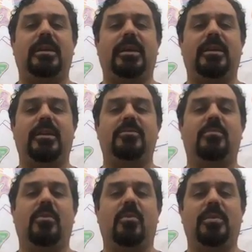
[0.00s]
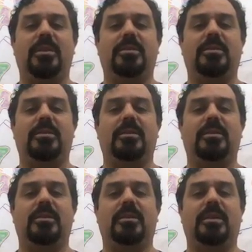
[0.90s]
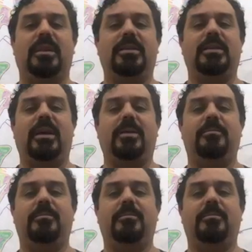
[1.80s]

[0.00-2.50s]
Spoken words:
in this moment in time.